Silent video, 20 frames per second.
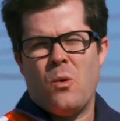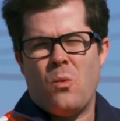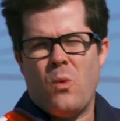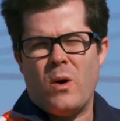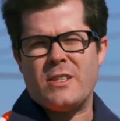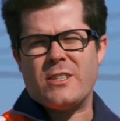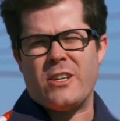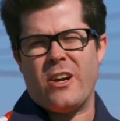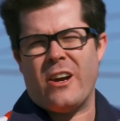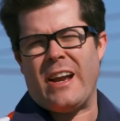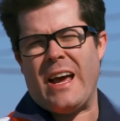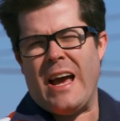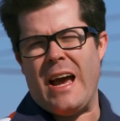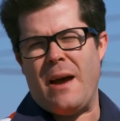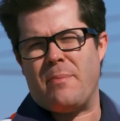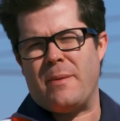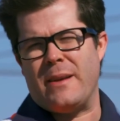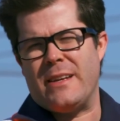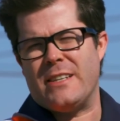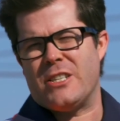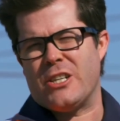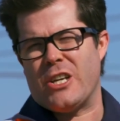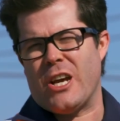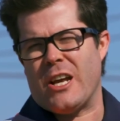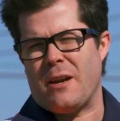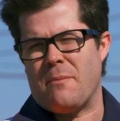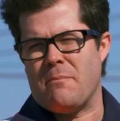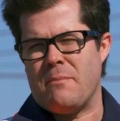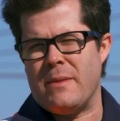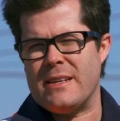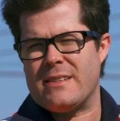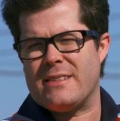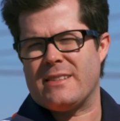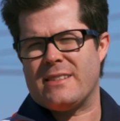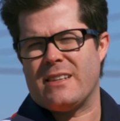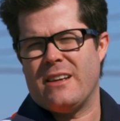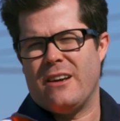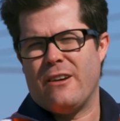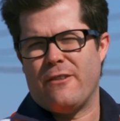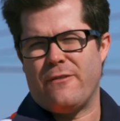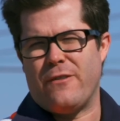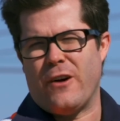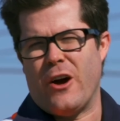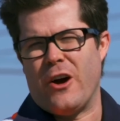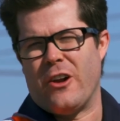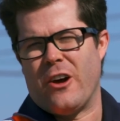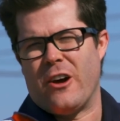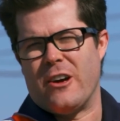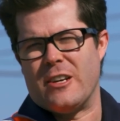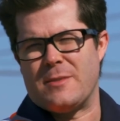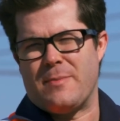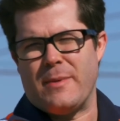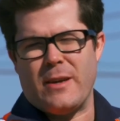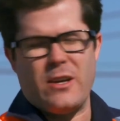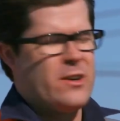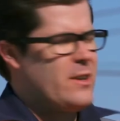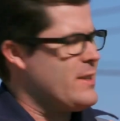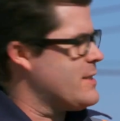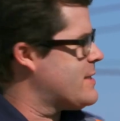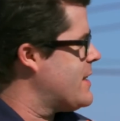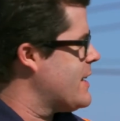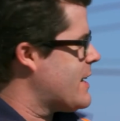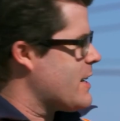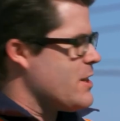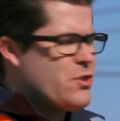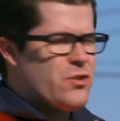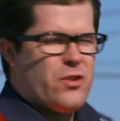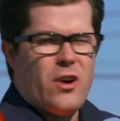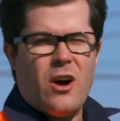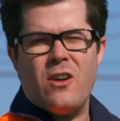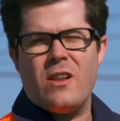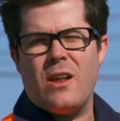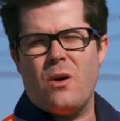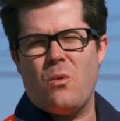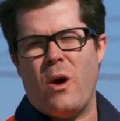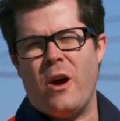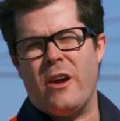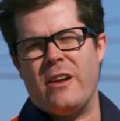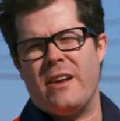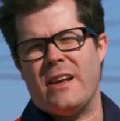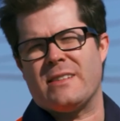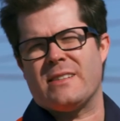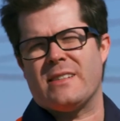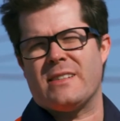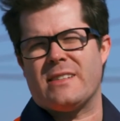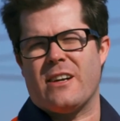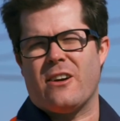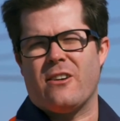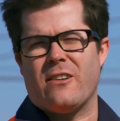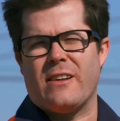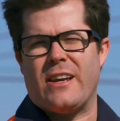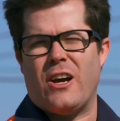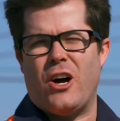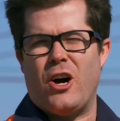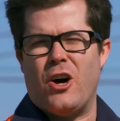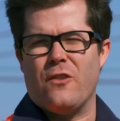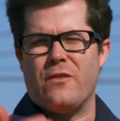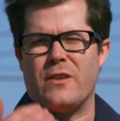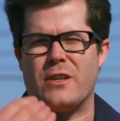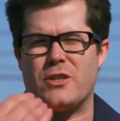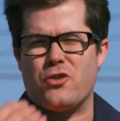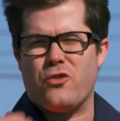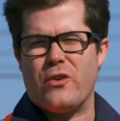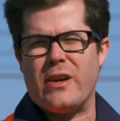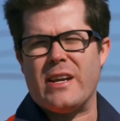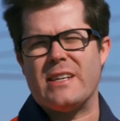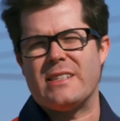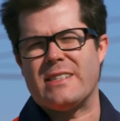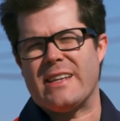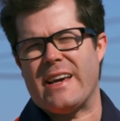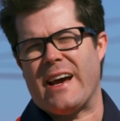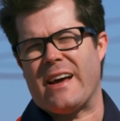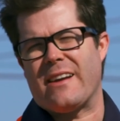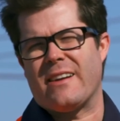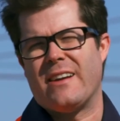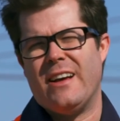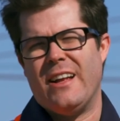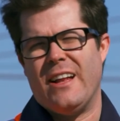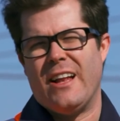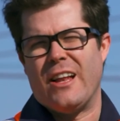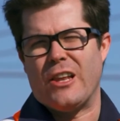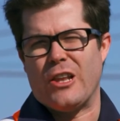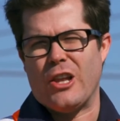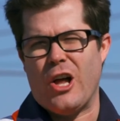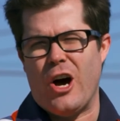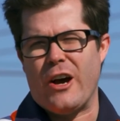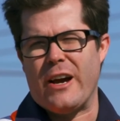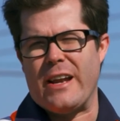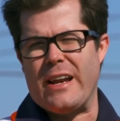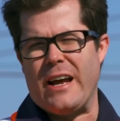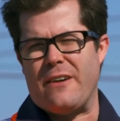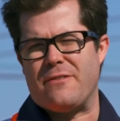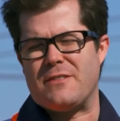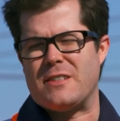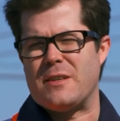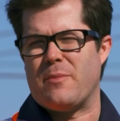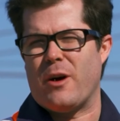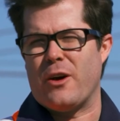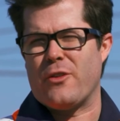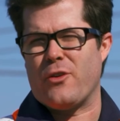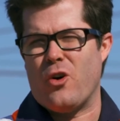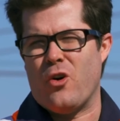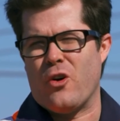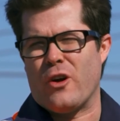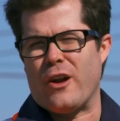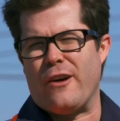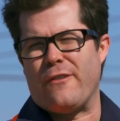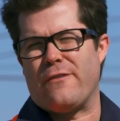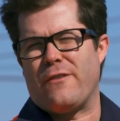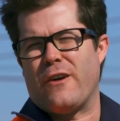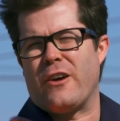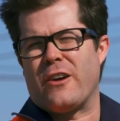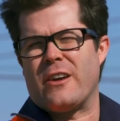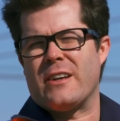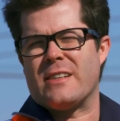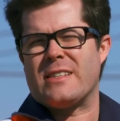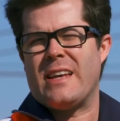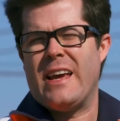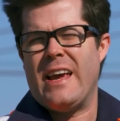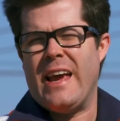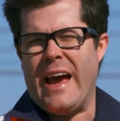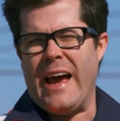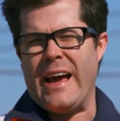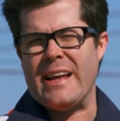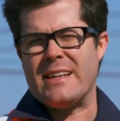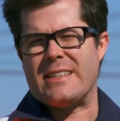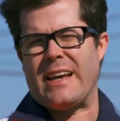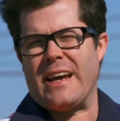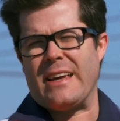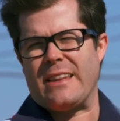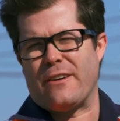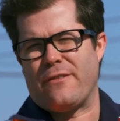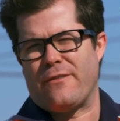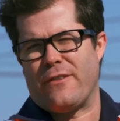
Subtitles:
what's going to happen is you're going to miss photos because the controller won't necessarily hold the trigger down long enough to both autofocus and take the